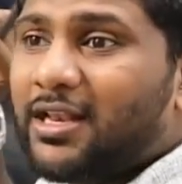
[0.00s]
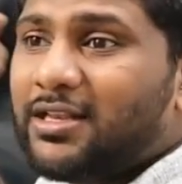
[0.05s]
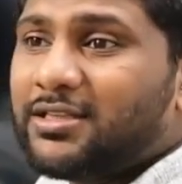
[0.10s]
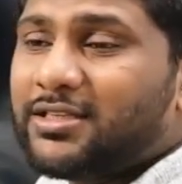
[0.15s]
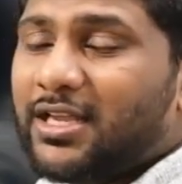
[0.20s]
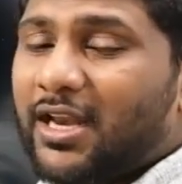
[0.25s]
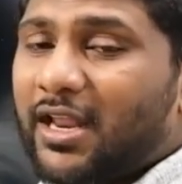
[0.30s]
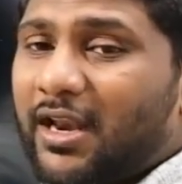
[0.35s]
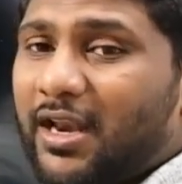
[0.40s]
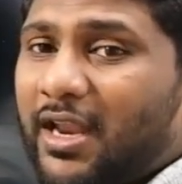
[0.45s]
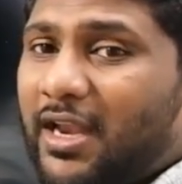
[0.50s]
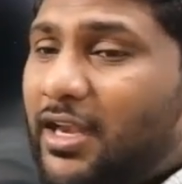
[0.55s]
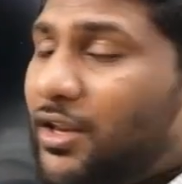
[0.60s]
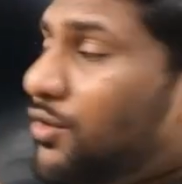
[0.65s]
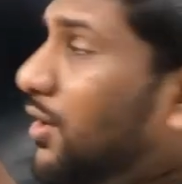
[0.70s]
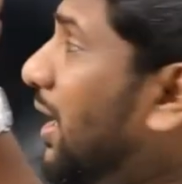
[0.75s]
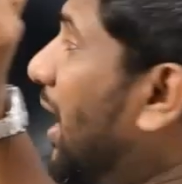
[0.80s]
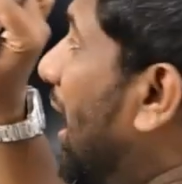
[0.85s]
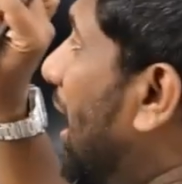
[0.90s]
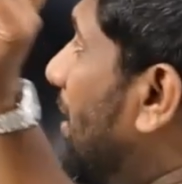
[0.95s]
it will
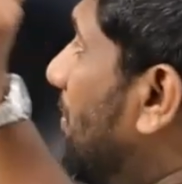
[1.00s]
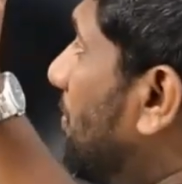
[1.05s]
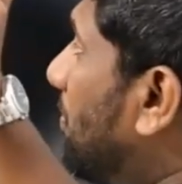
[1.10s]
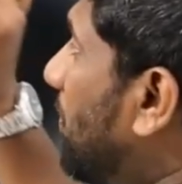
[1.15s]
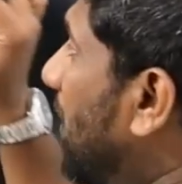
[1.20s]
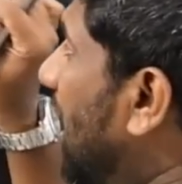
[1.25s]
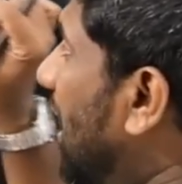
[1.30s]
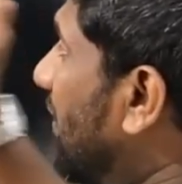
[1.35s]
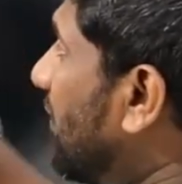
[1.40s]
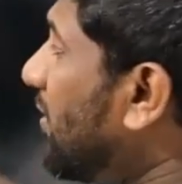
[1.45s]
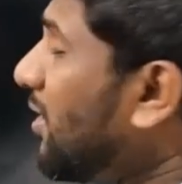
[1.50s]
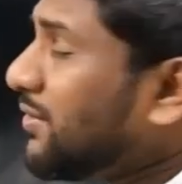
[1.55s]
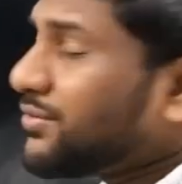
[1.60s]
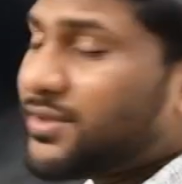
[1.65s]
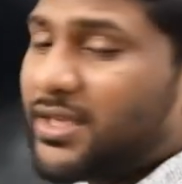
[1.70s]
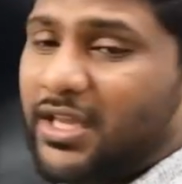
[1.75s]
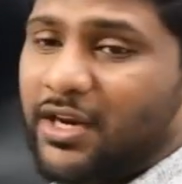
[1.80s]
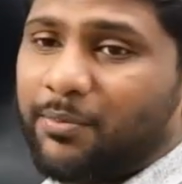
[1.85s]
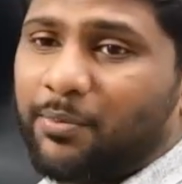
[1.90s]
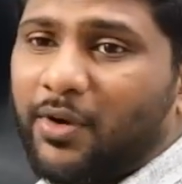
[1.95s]
generate your NPV
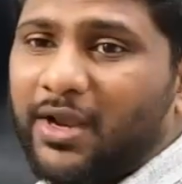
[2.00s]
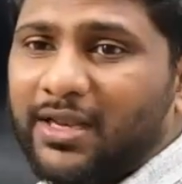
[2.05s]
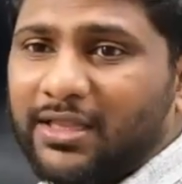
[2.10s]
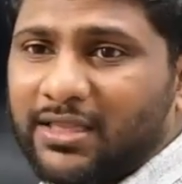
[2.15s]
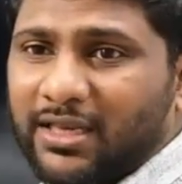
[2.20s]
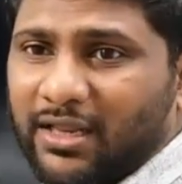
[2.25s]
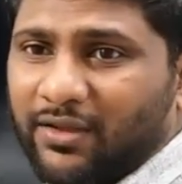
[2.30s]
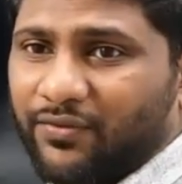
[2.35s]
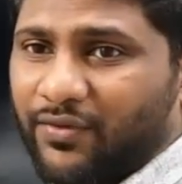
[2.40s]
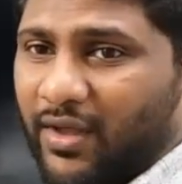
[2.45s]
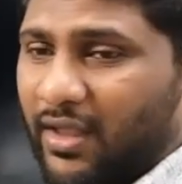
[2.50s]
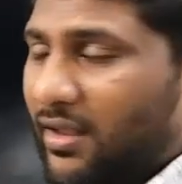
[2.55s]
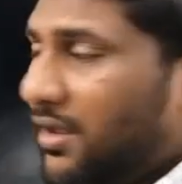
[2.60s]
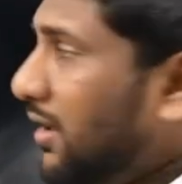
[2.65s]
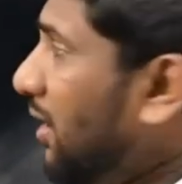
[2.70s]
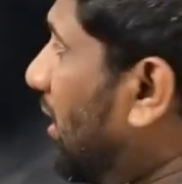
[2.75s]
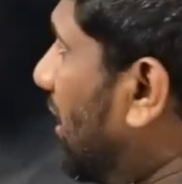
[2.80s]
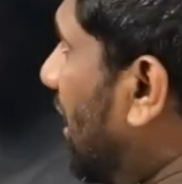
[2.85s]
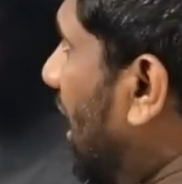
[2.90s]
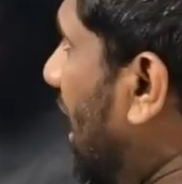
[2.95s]
of
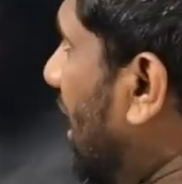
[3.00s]
0.35.